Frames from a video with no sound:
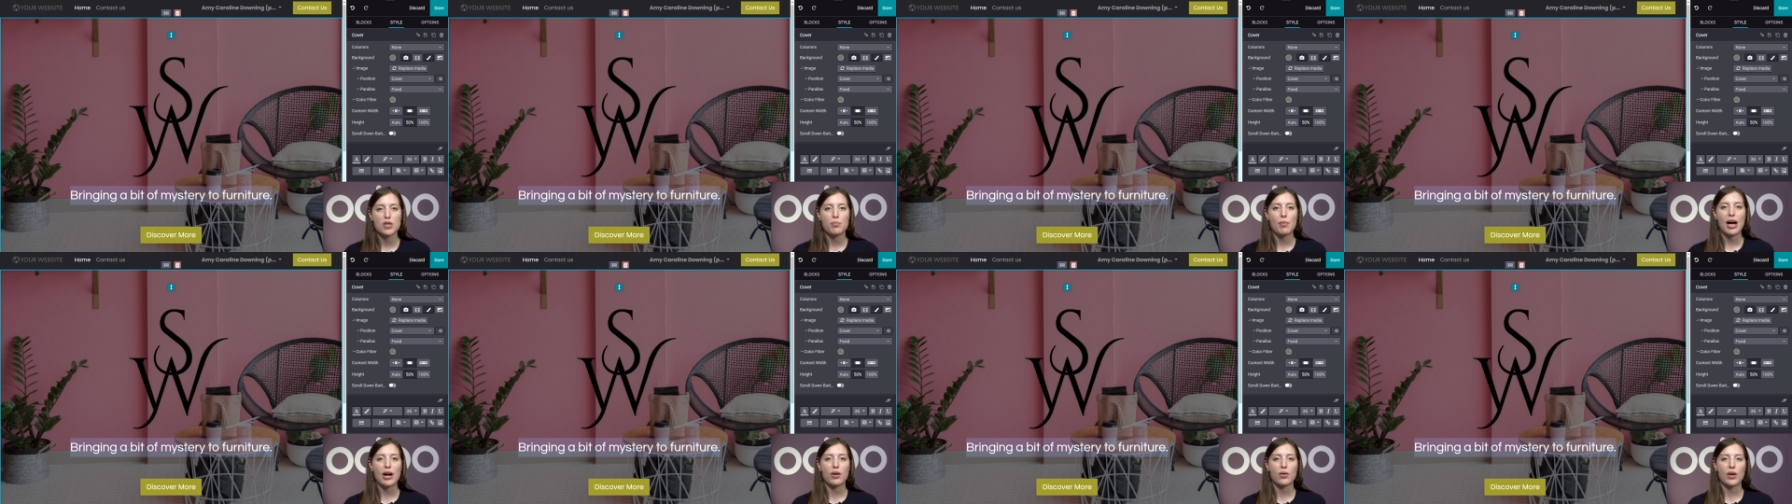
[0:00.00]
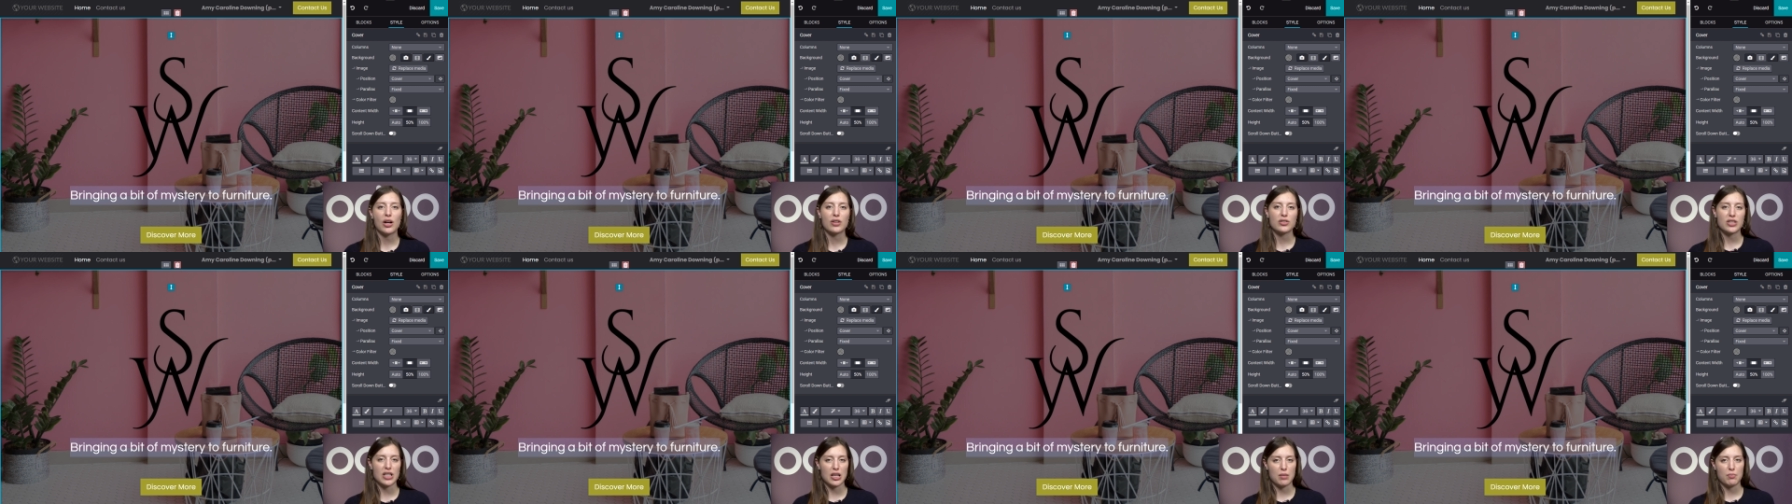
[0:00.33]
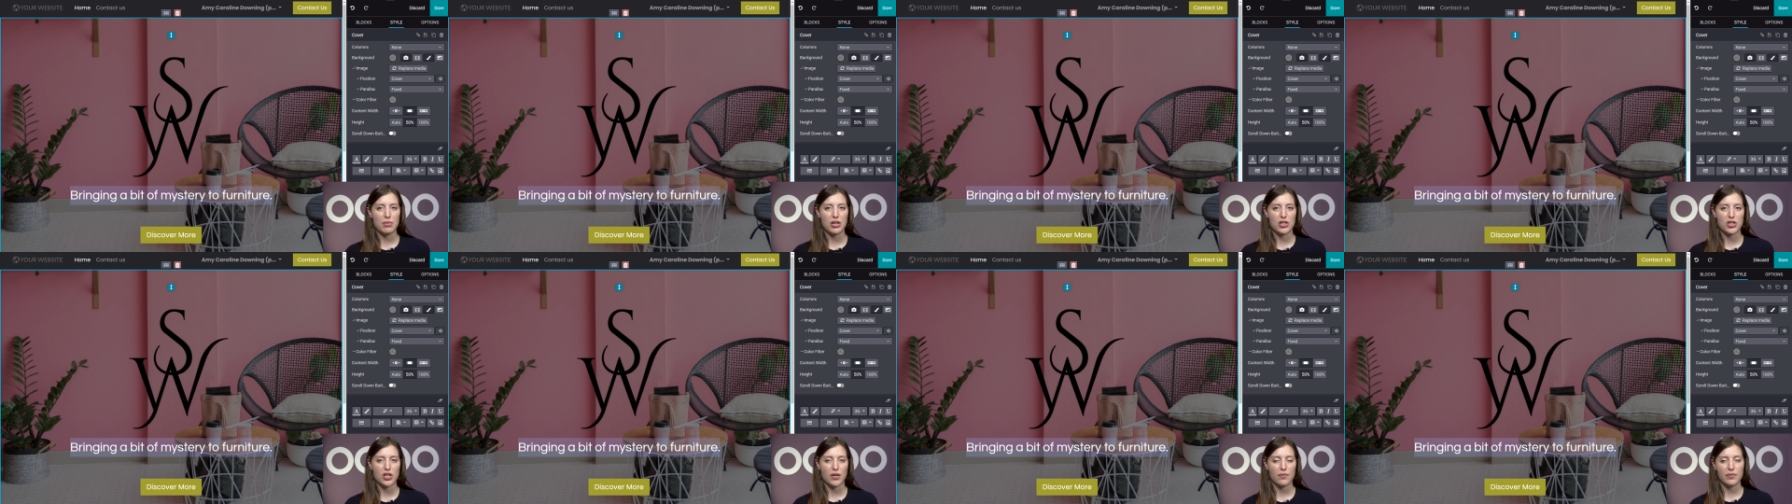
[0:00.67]
the background
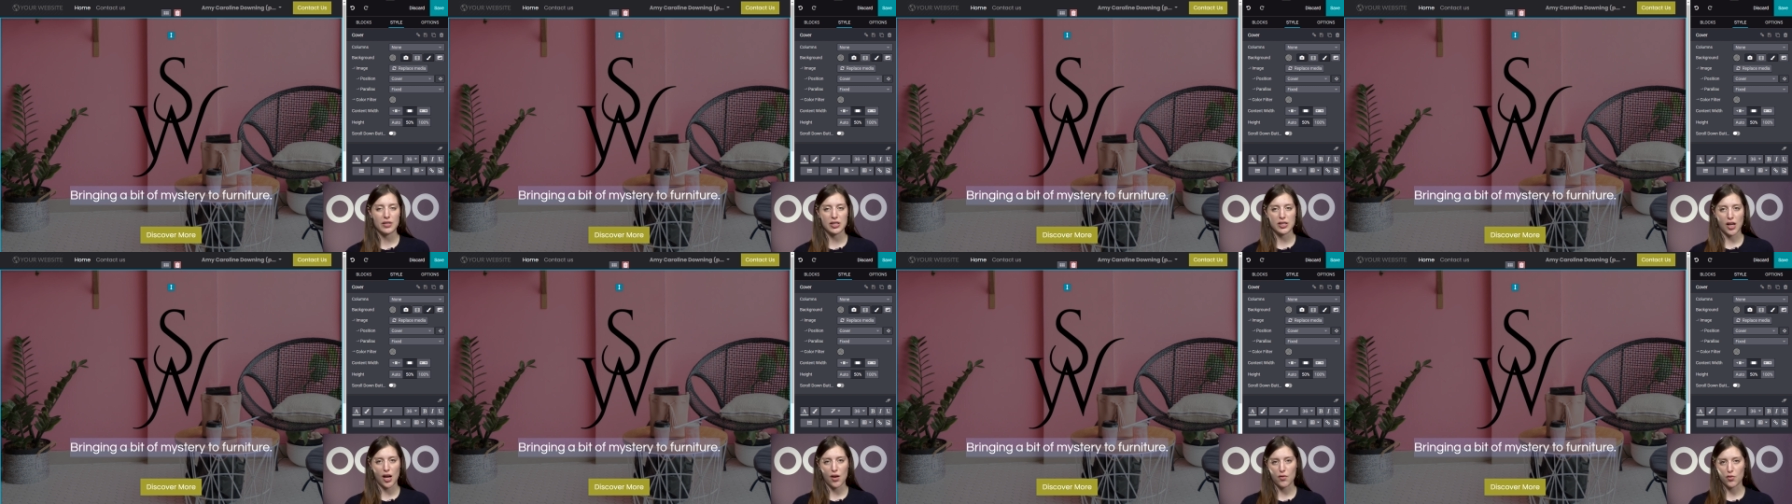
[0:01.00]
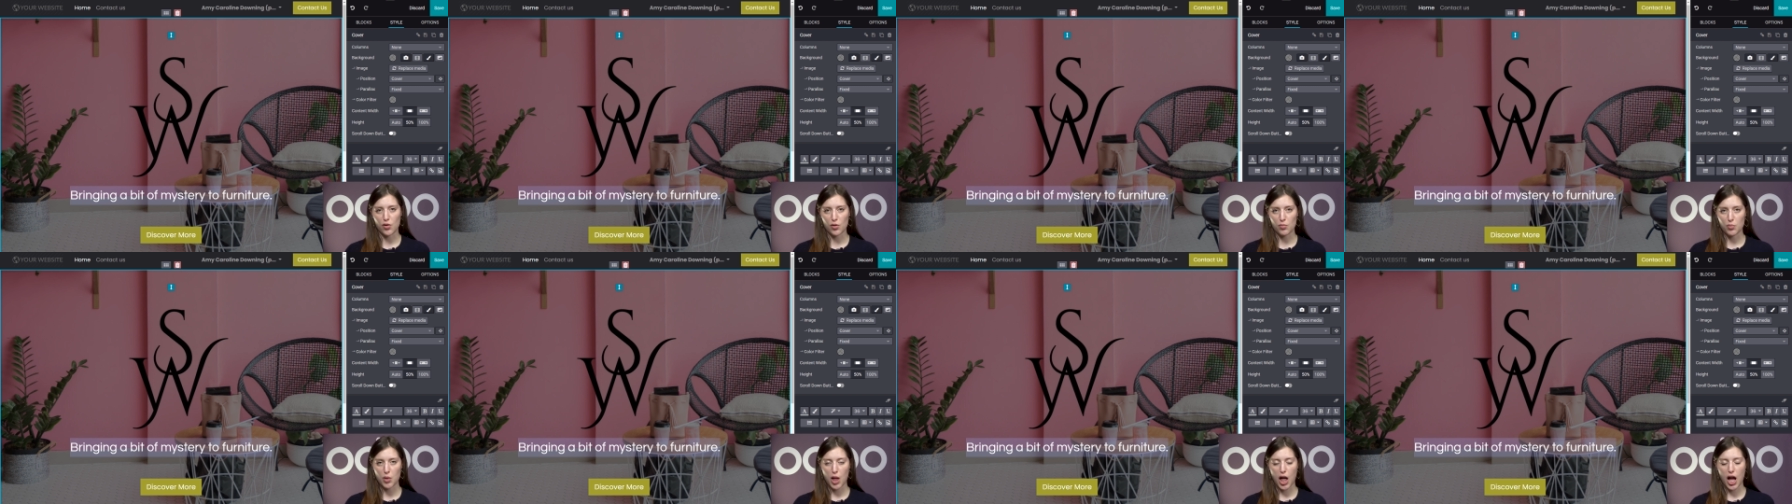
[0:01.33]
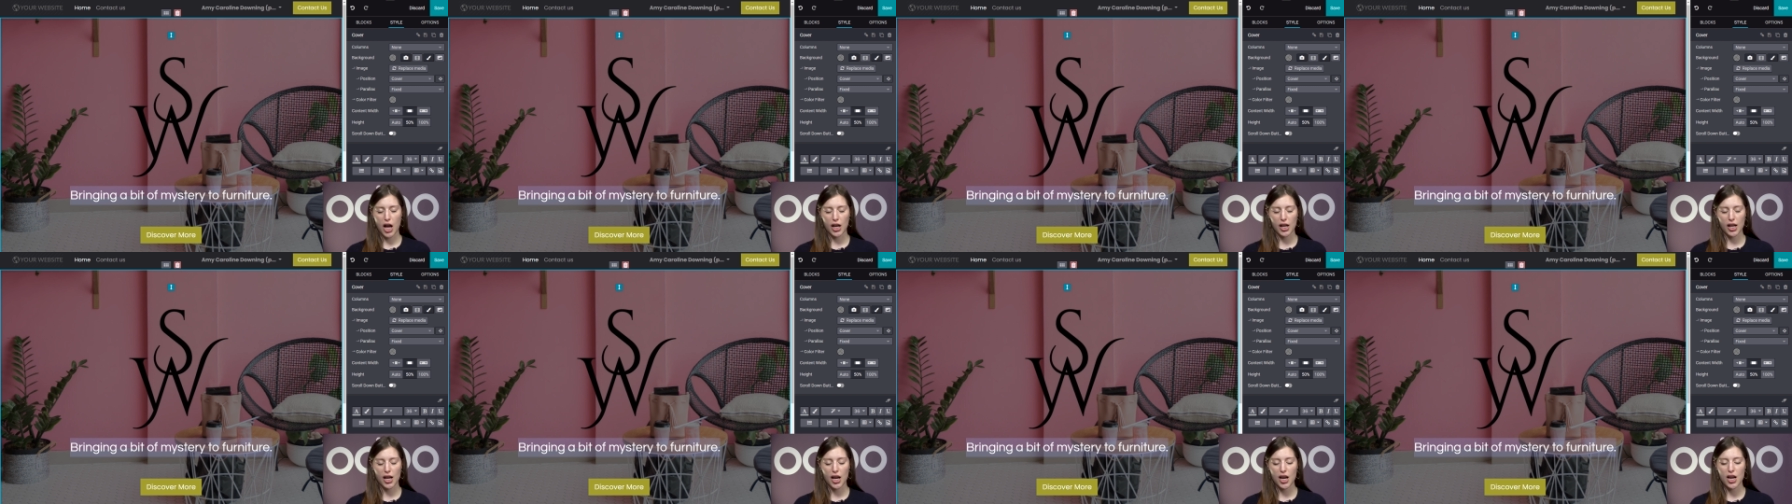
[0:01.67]
image of this cover
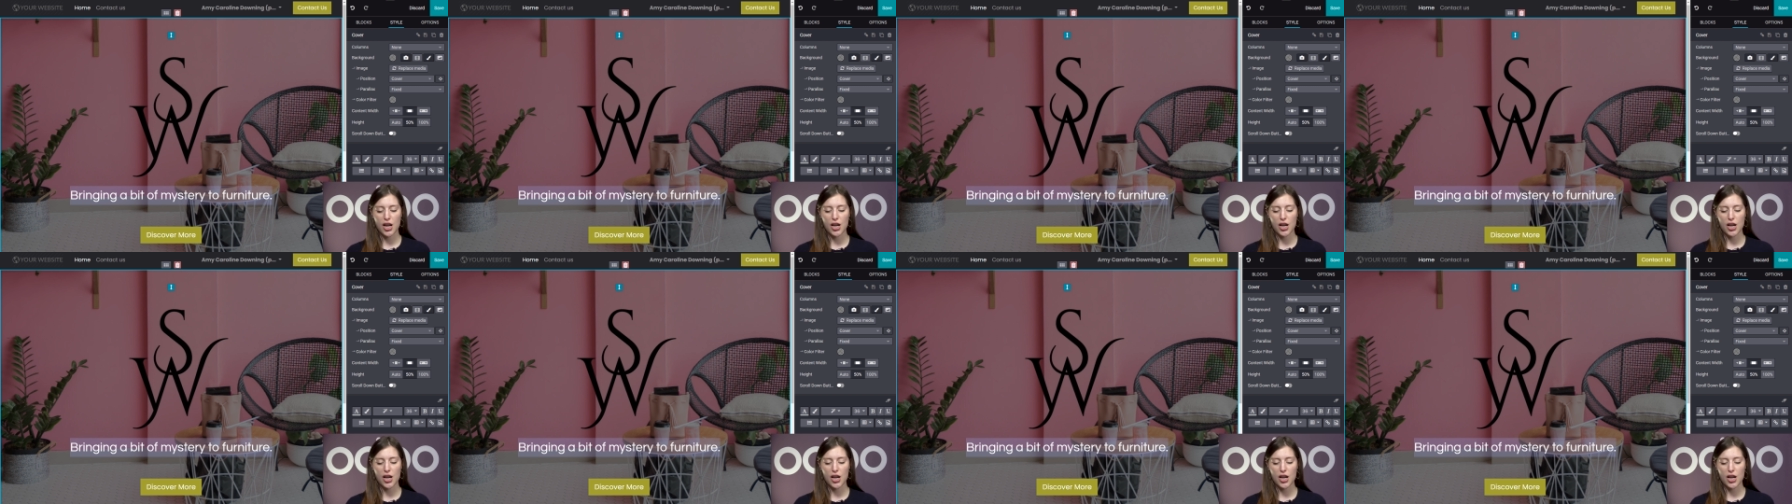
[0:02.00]
block.